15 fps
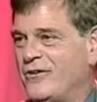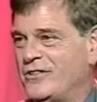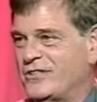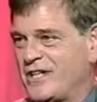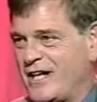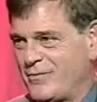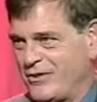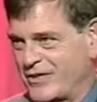
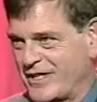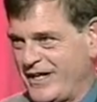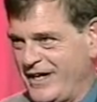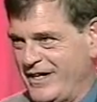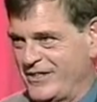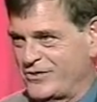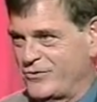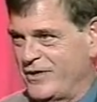
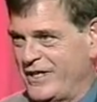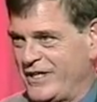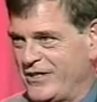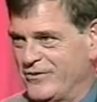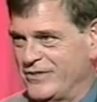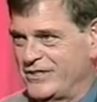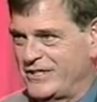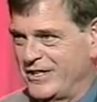simulcast
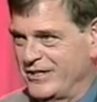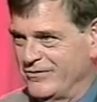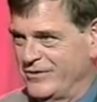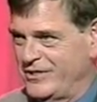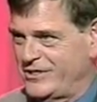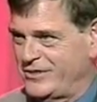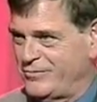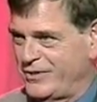radio and
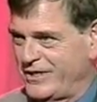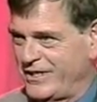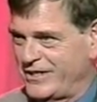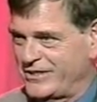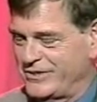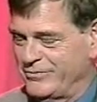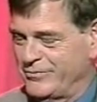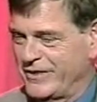television
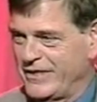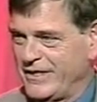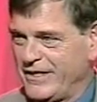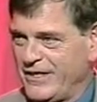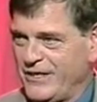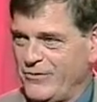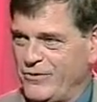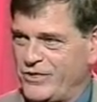production,
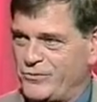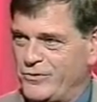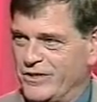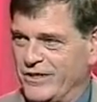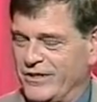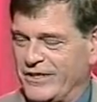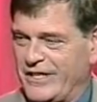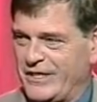which
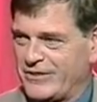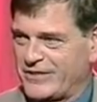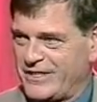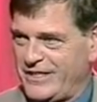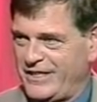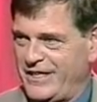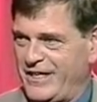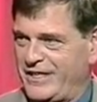will
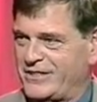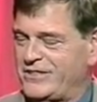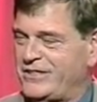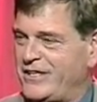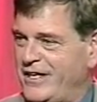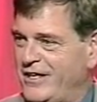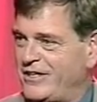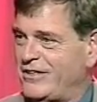interconnect
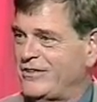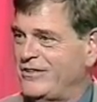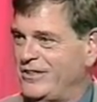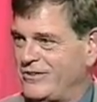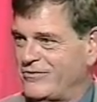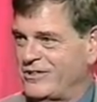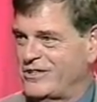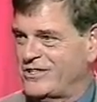10
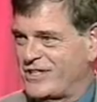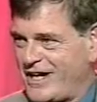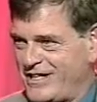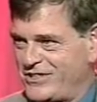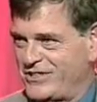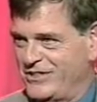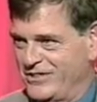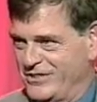different
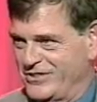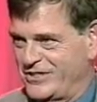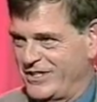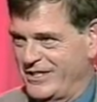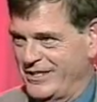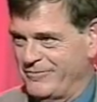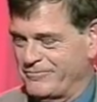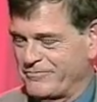sites in the
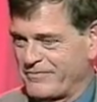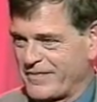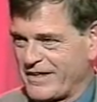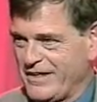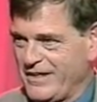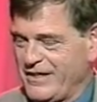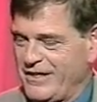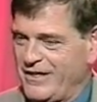state.
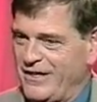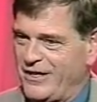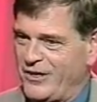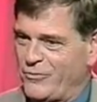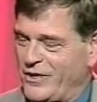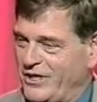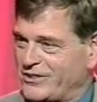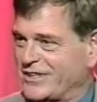
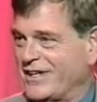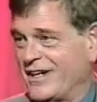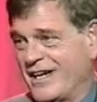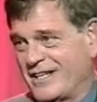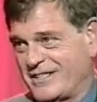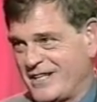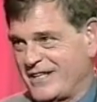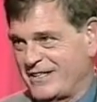We looked at a
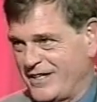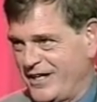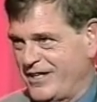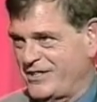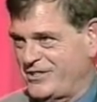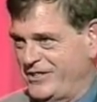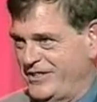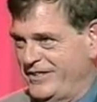lot of
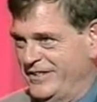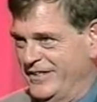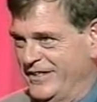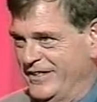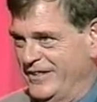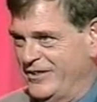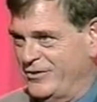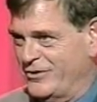technology
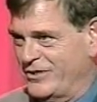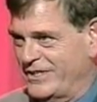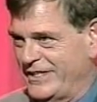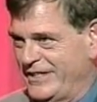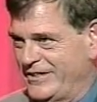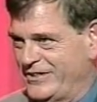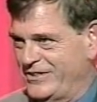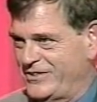in order to
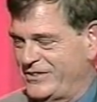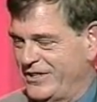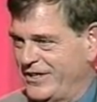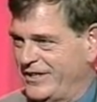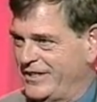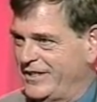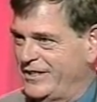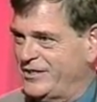get this
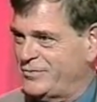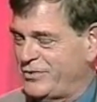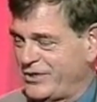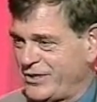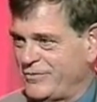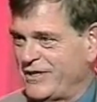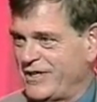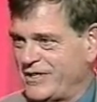done, and it's
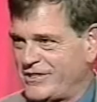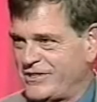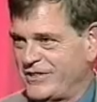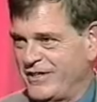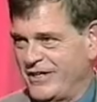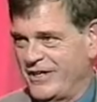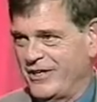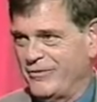pretty much
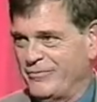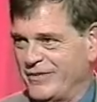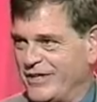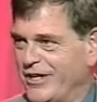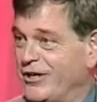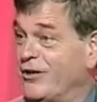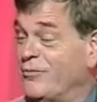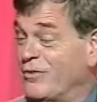
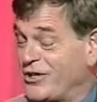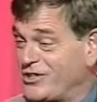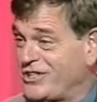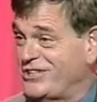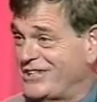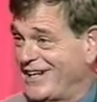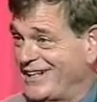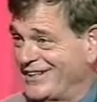
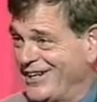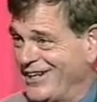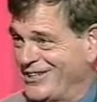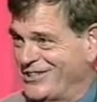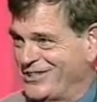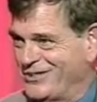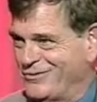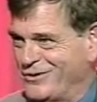emerging
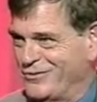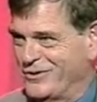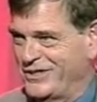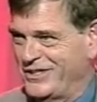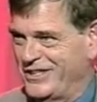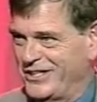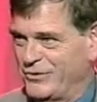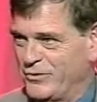technology that we were
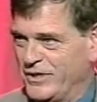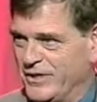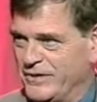dealing with.